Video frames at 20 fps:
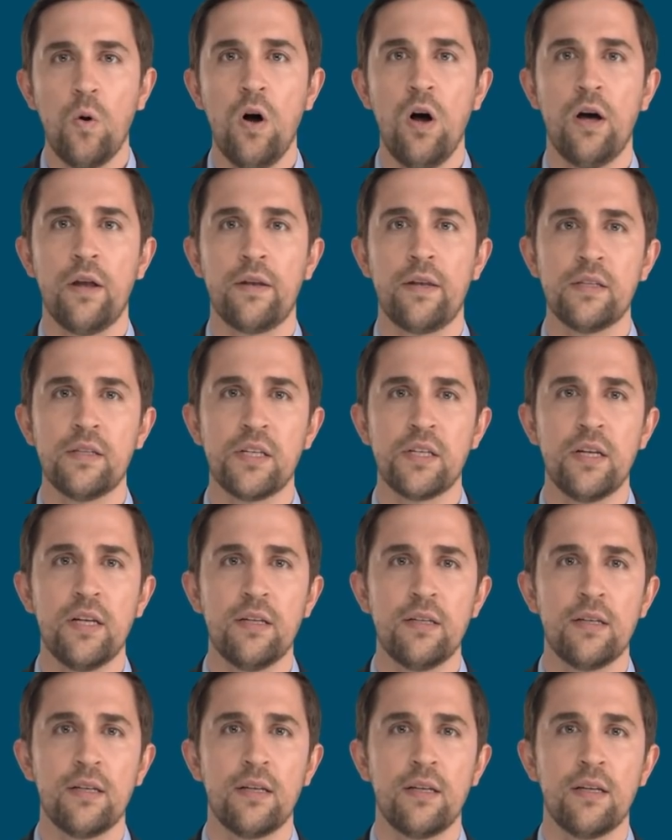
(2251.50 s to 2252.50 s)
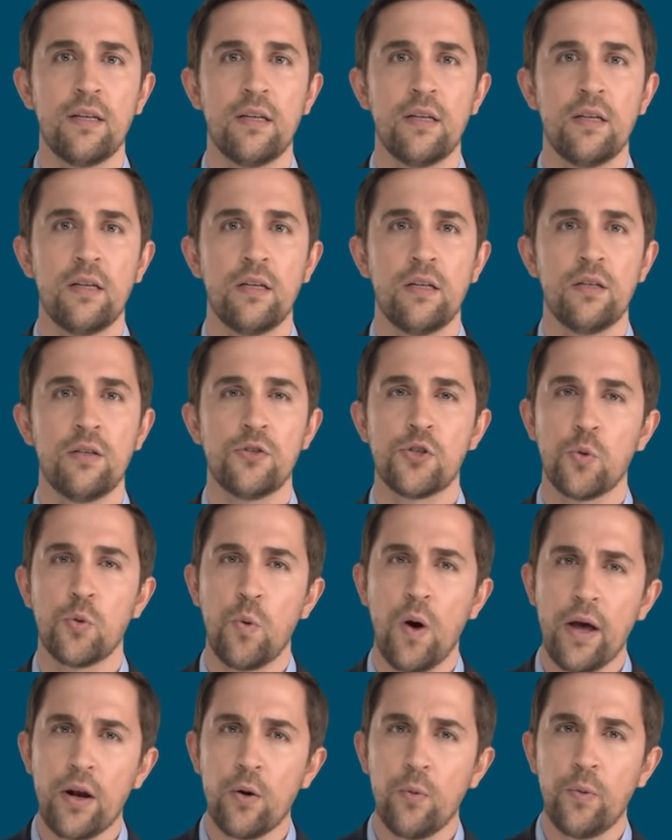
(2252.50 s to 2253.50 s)
want, isn't it? So
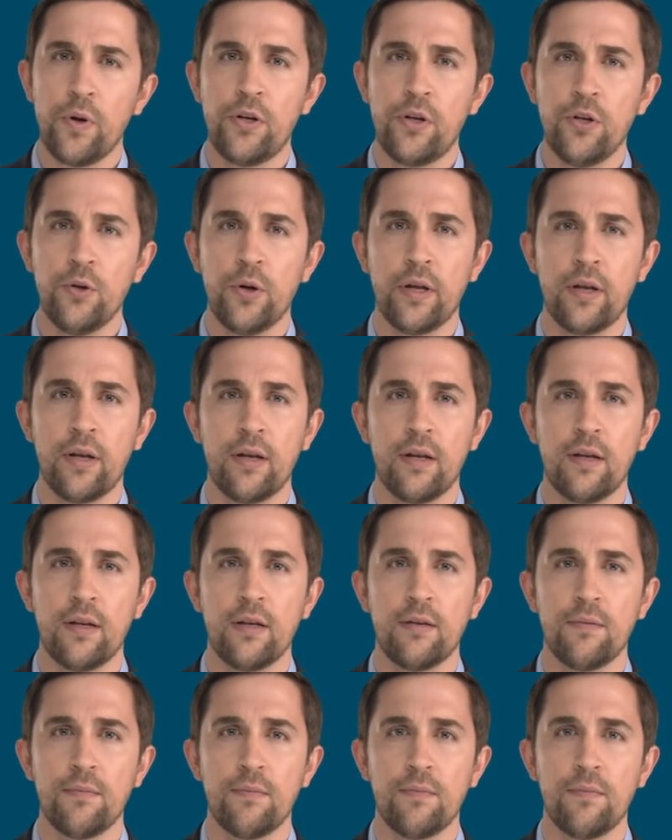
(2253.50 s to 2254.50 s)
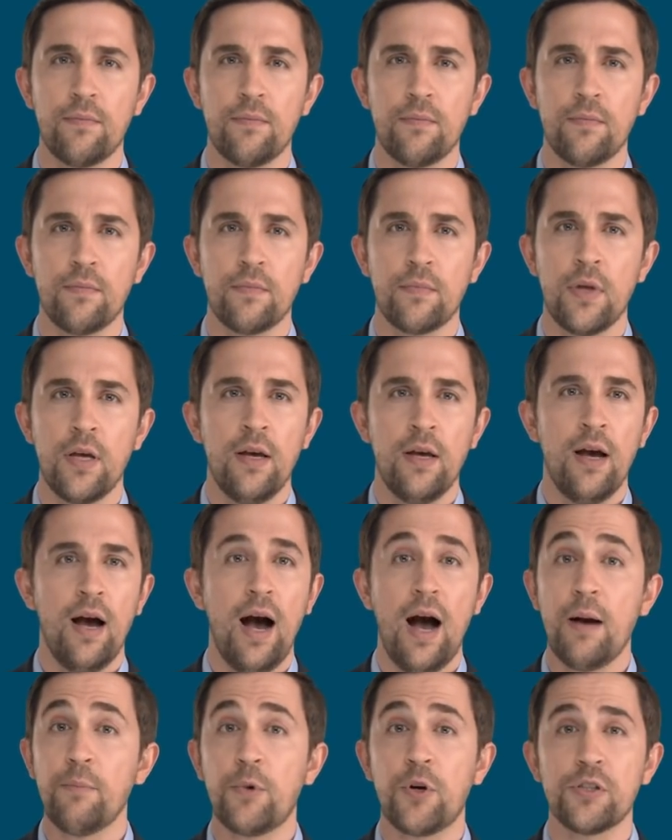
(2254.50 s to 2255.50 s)
why don't we do it?
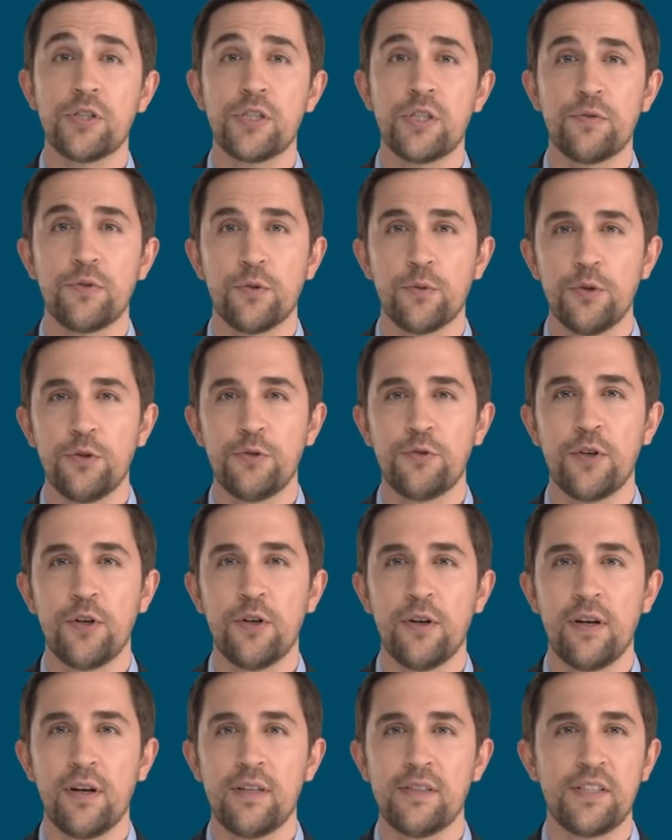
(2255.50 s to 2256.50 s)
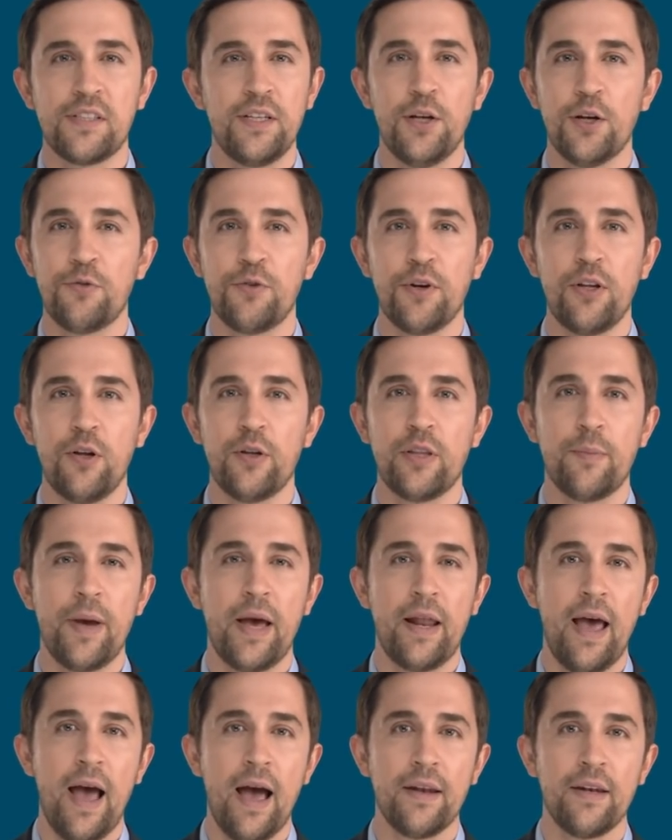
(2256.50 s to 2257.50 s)
I'm Christopher Rufo, Senior Fellow at the
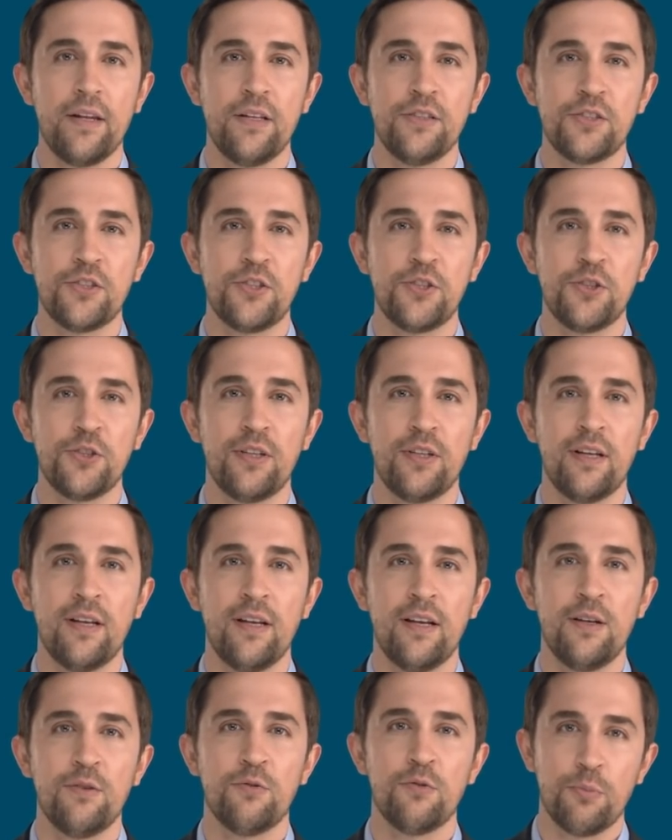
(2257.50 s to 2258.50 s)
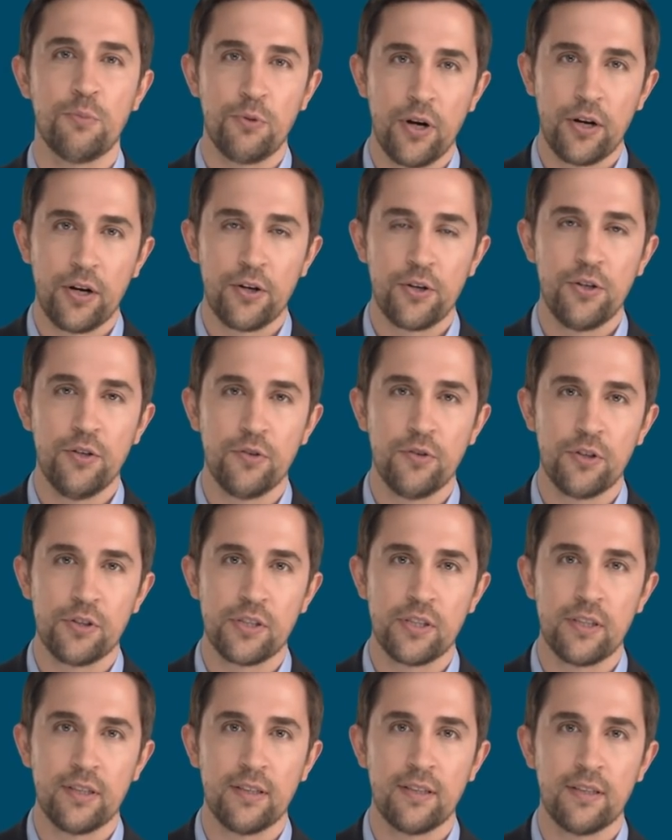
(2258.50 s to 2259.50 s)
Manhattan Institute for Prager
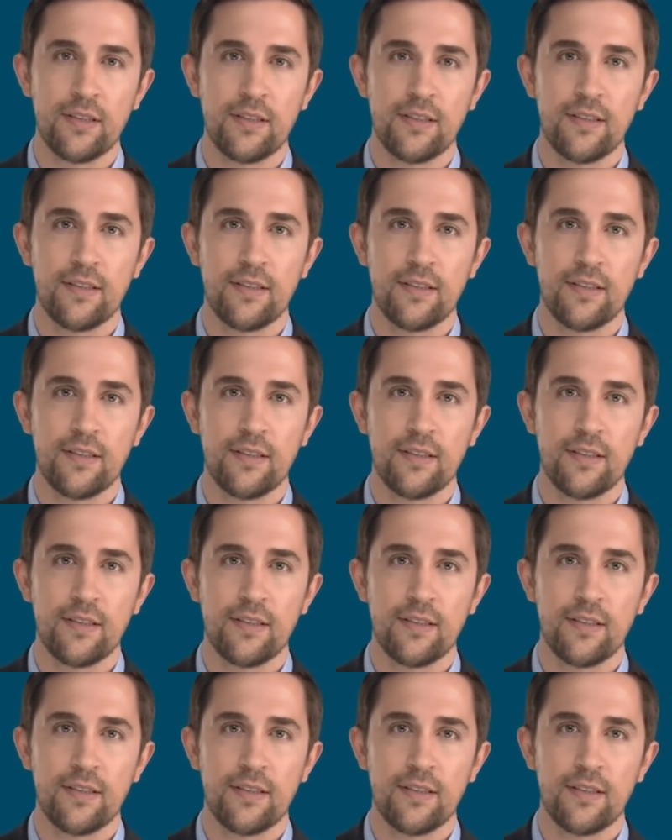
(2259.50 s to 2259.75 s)
University.